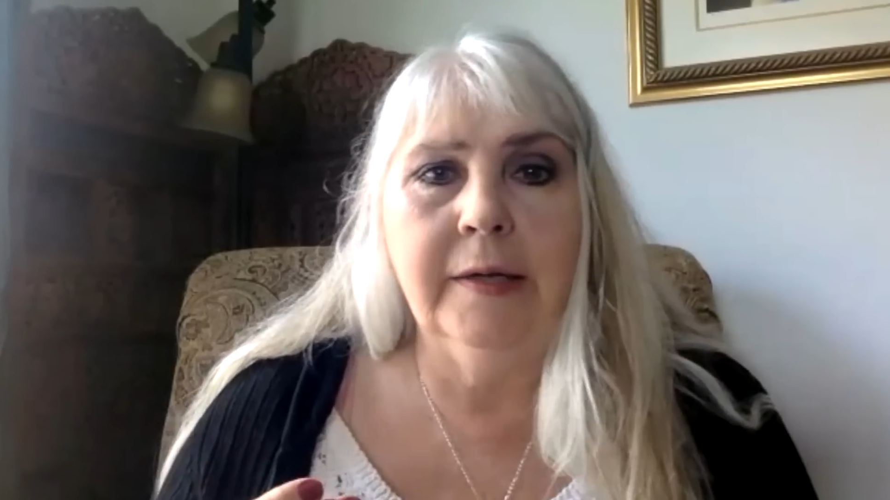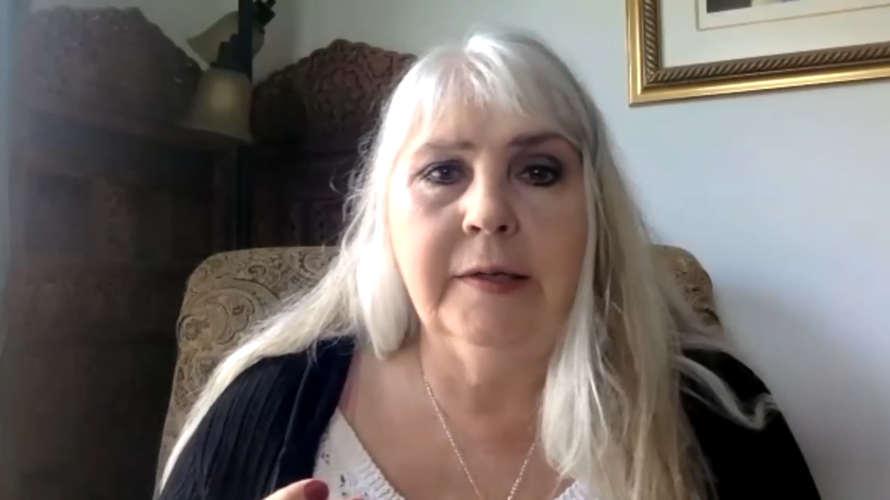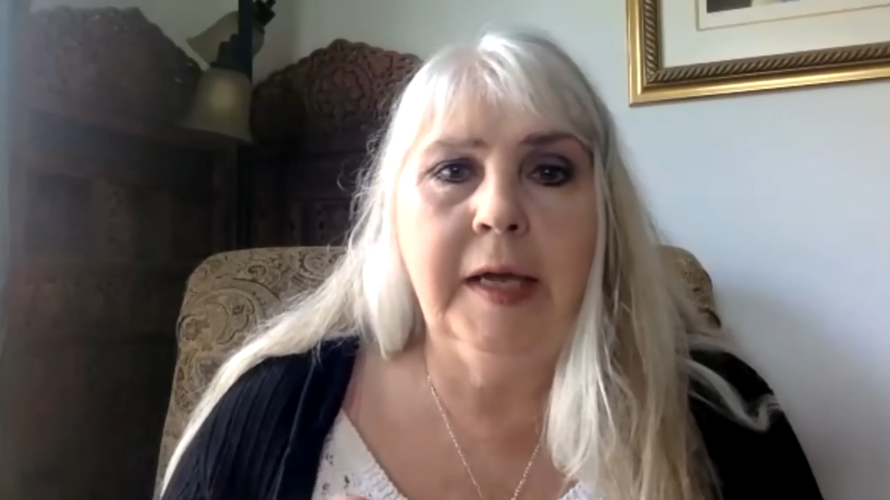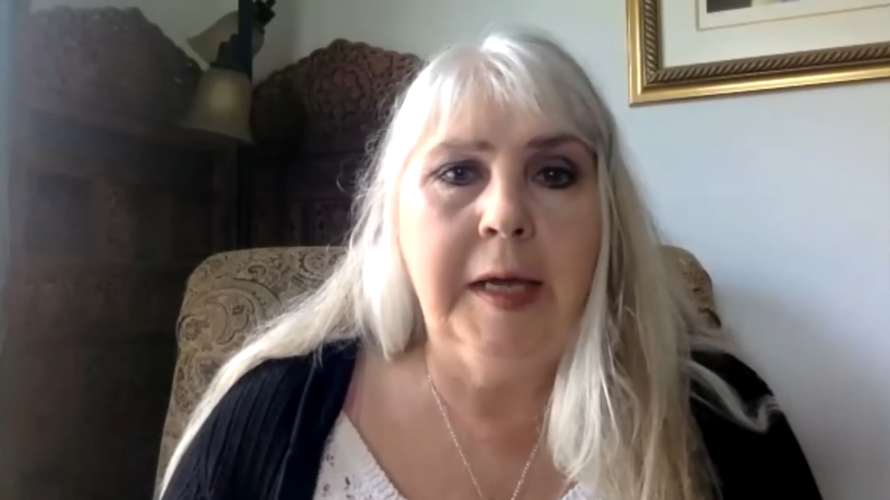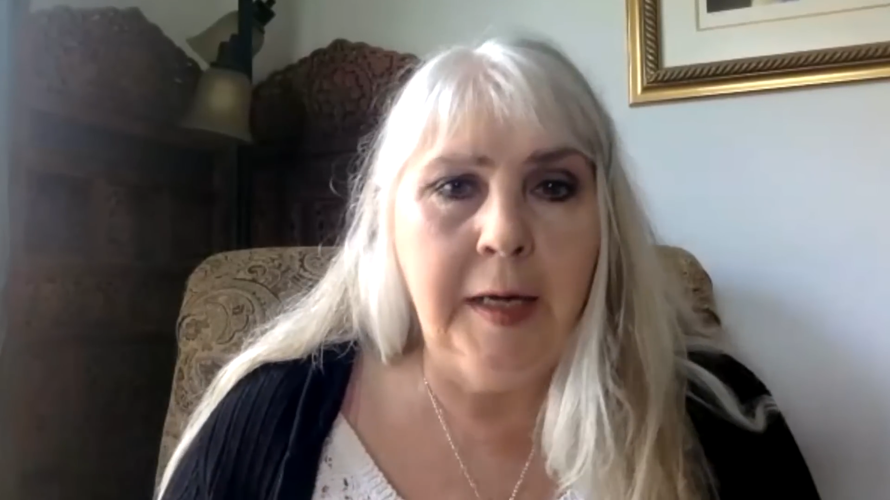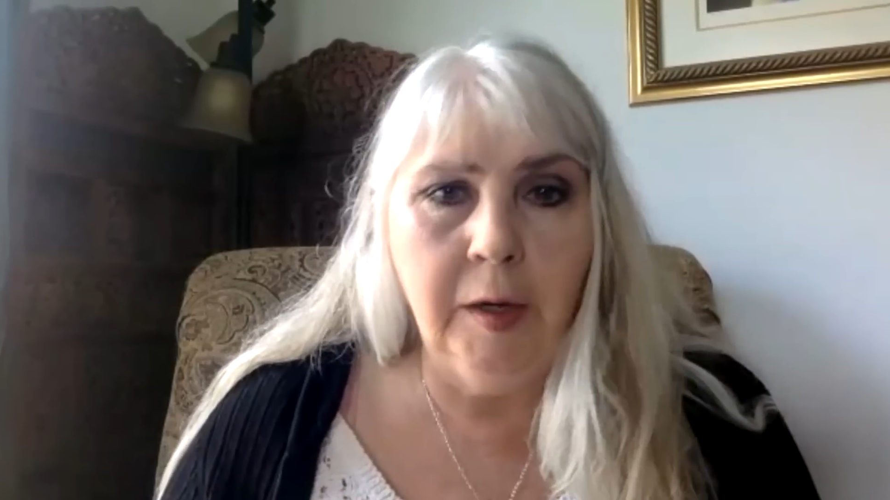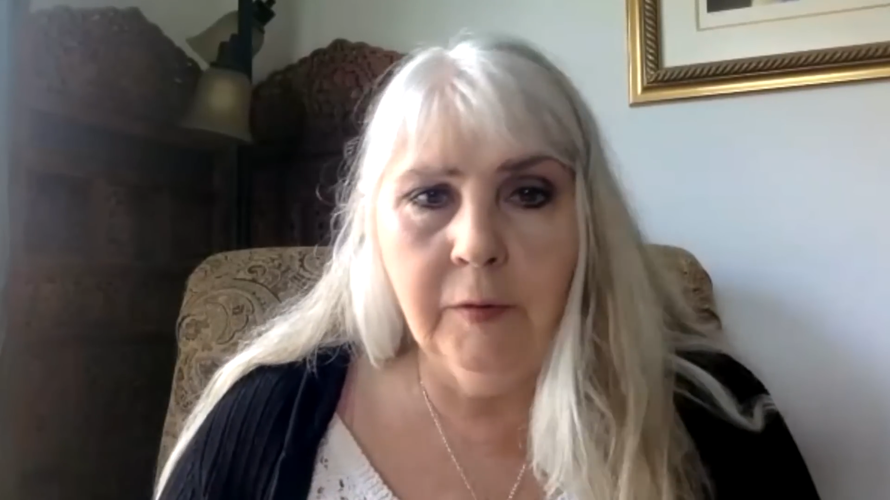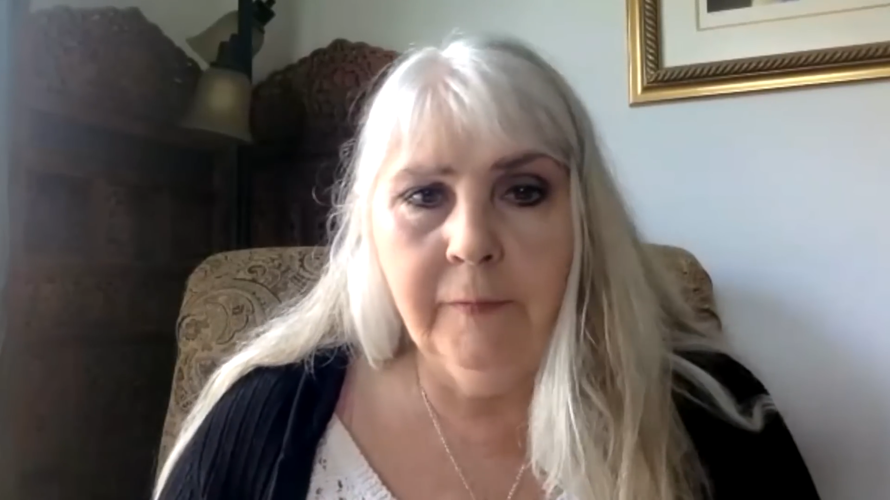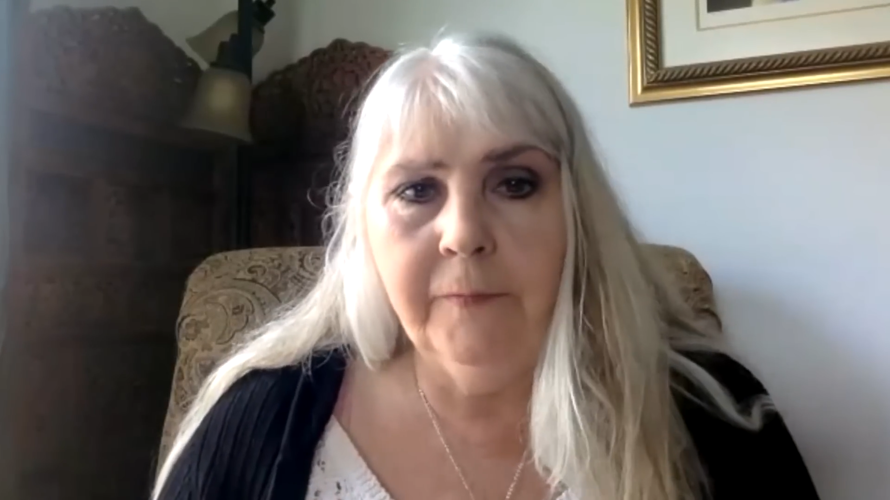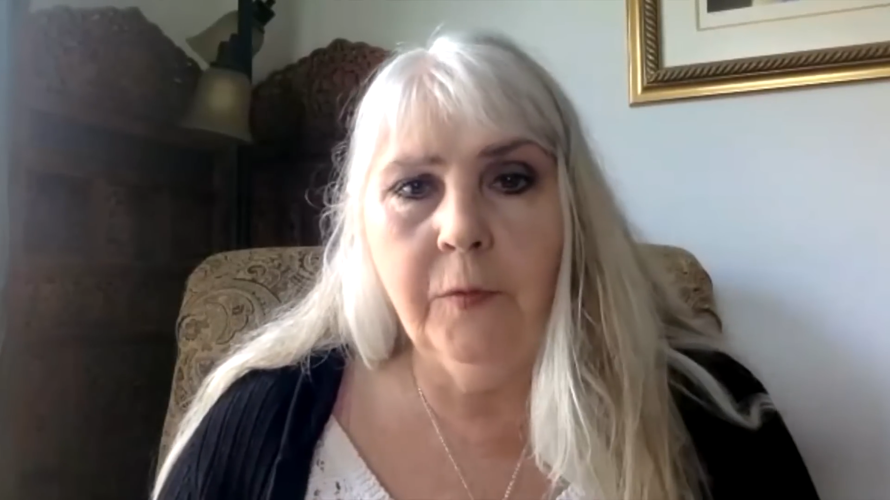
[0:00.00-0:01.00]
and
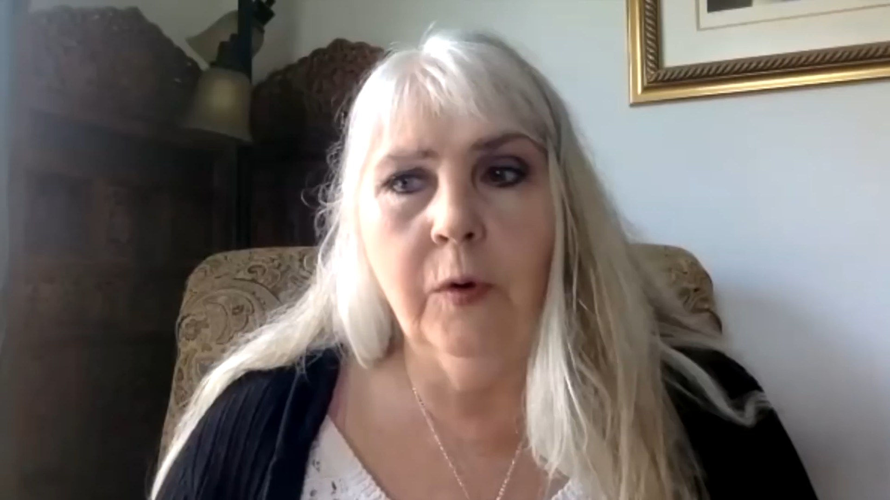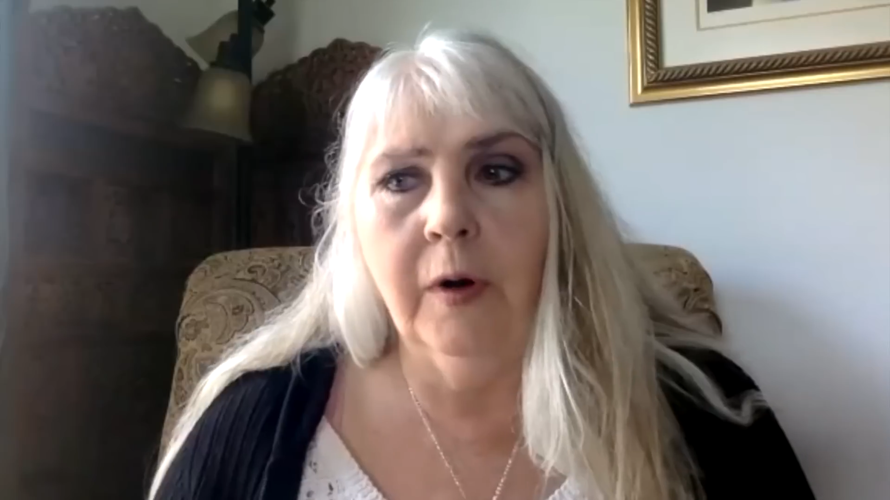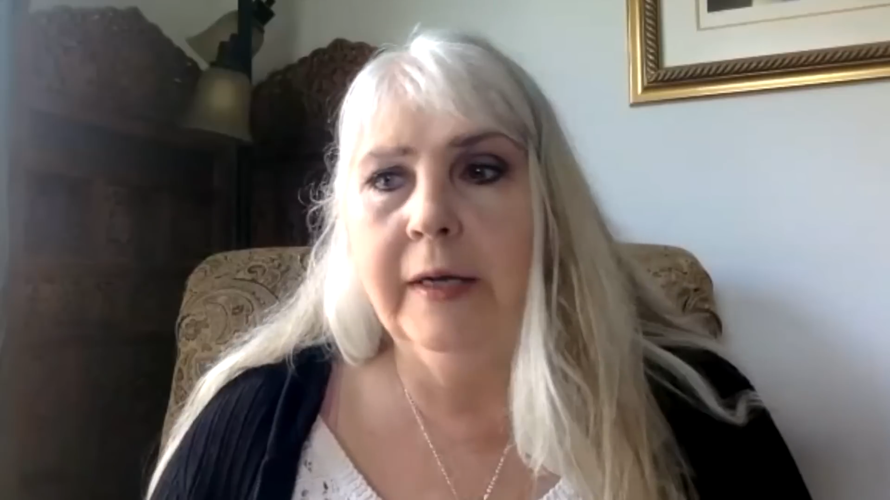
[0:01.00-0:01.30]
cared for